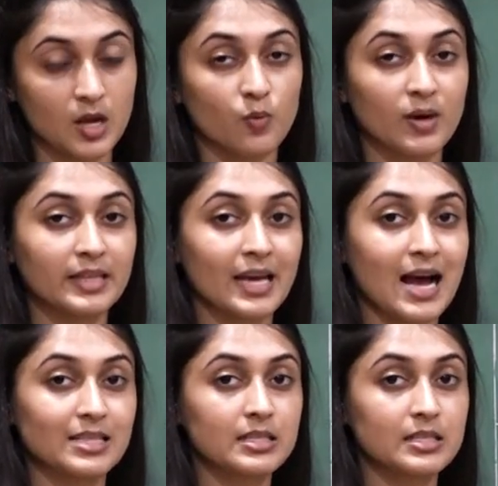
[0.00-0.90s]
When the
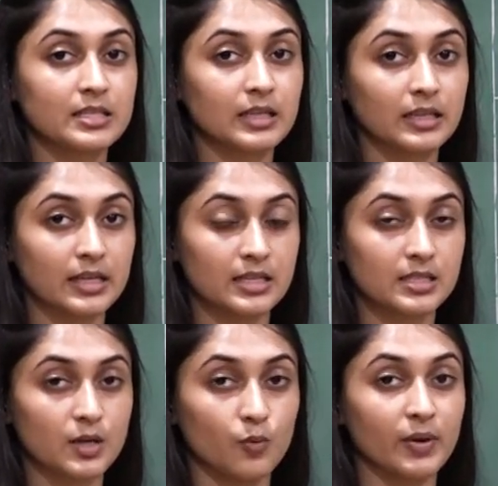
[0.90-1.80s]
assets
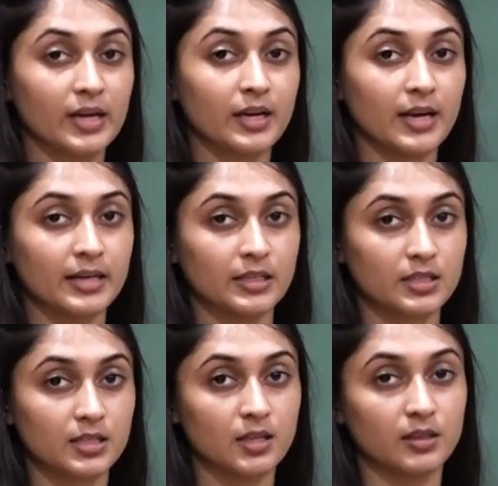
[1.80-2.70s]
decrease, we
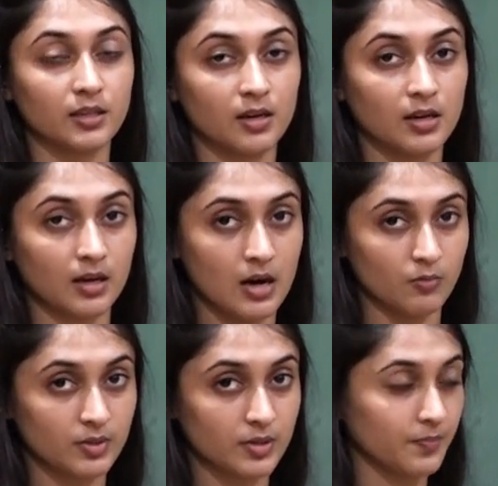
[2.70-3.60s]
credit the
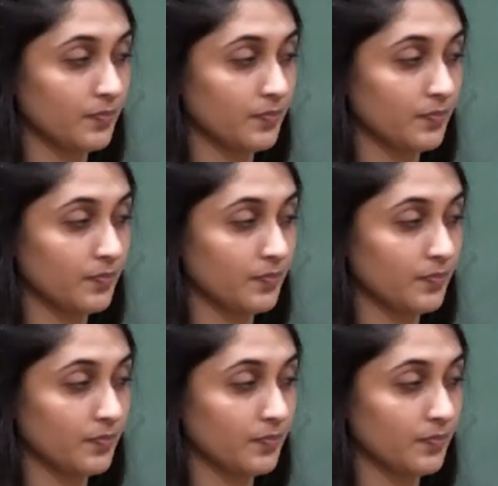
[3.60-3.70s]
account.